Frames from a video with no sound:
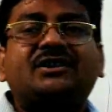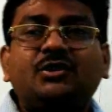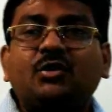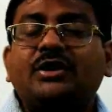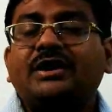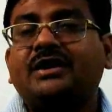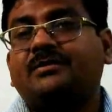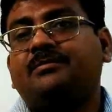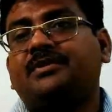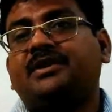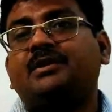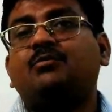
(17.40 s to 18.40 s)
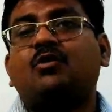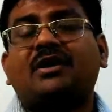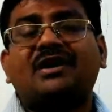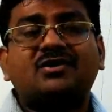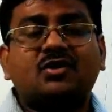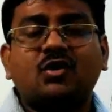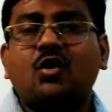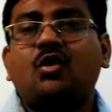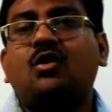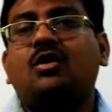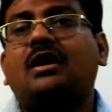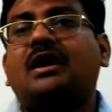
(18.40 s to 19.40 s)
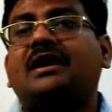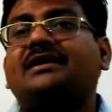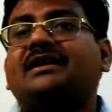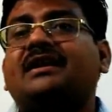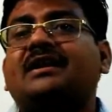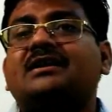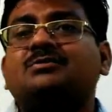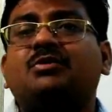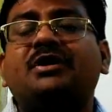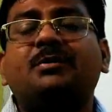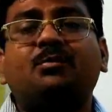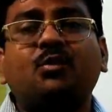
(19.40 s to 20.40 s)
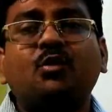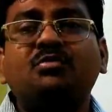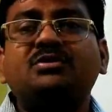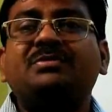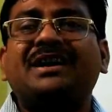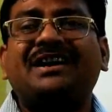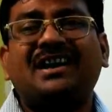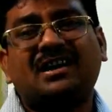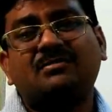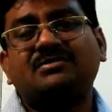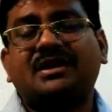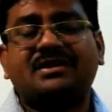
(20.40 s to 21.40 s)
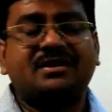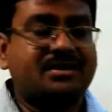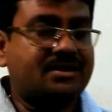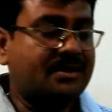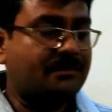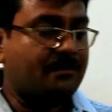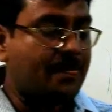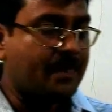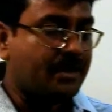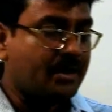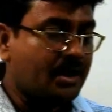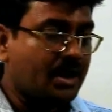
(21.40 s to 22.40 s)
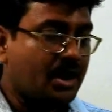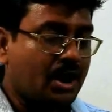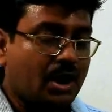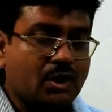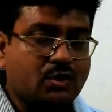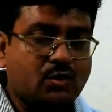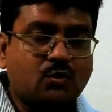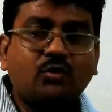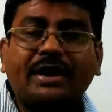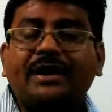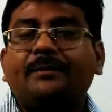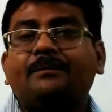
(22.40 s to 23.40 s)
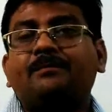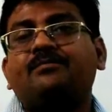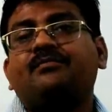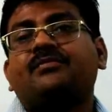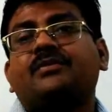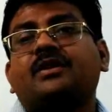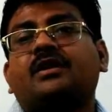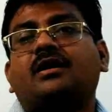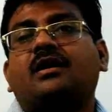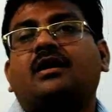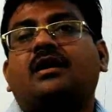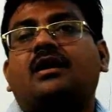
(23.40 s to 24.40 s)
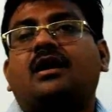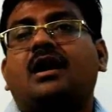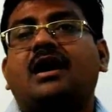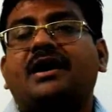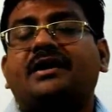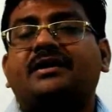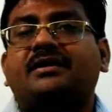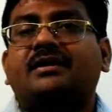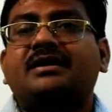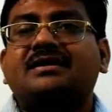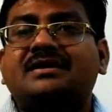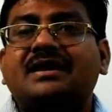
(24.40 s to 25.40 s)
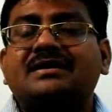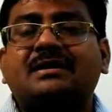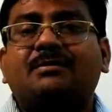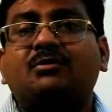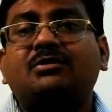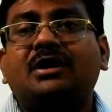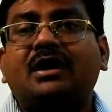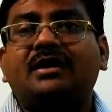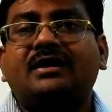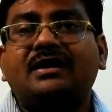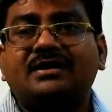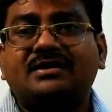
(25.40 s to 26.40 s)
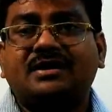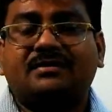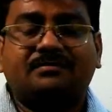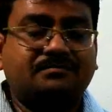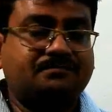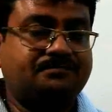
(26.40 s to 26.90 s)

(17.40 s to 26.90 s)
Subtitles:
theory, De Morgan's law and their corresponding proofs, Venn diagrams, etc. So today I discuss about the relation.